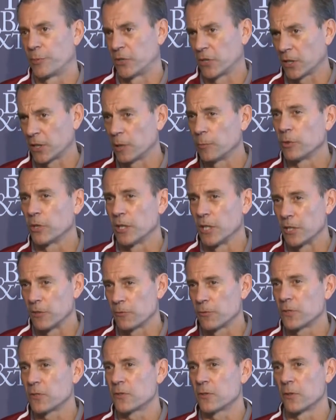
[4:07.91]
particularly with the
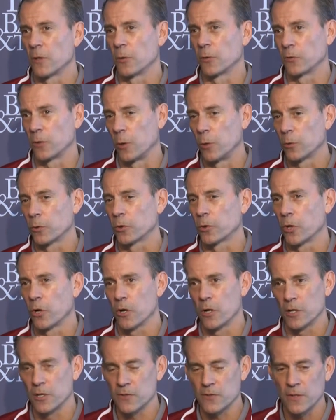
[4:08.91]
injuries to those older
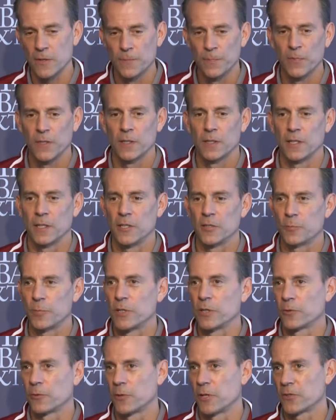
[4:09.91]
guards, he's
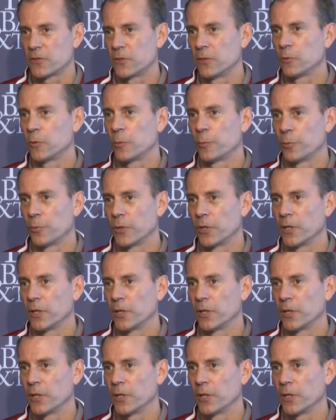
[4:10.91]
been thrust into a